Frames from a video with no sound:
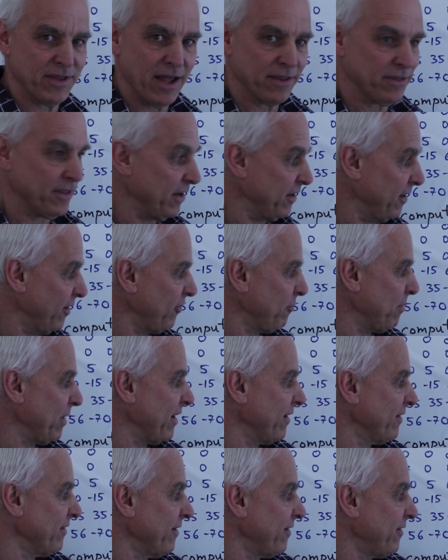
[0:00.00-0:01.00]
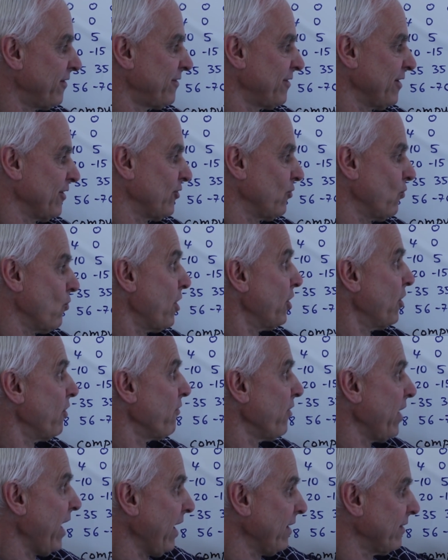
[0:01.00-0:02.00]
that thing is because it's just 1
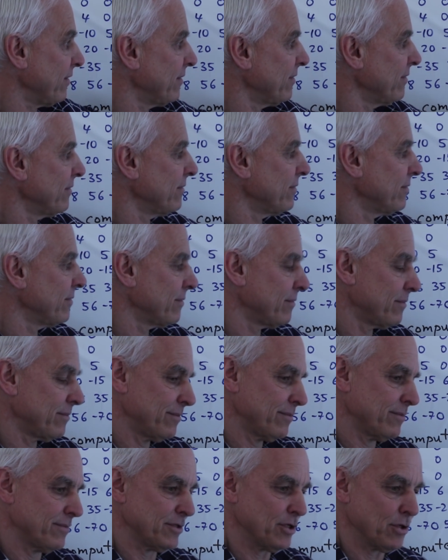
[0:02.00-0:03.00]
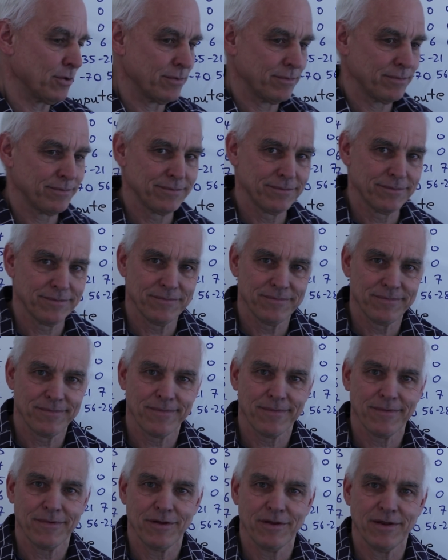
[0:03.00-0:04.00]
over 8. So
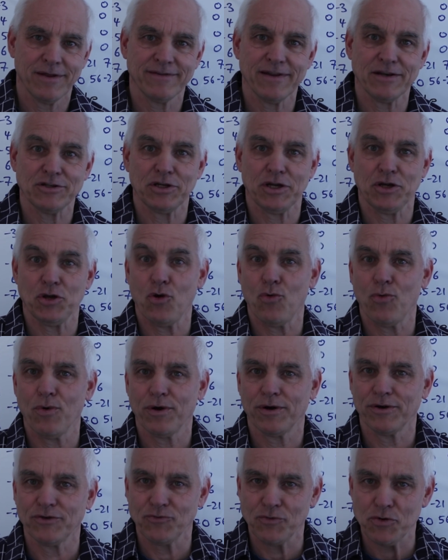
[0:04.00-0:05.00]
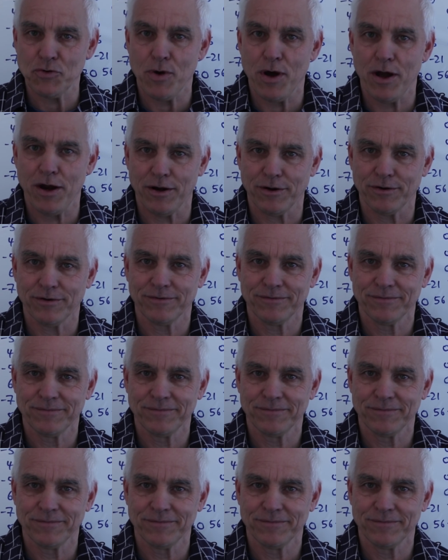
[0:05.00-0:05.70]
essentially no work is required.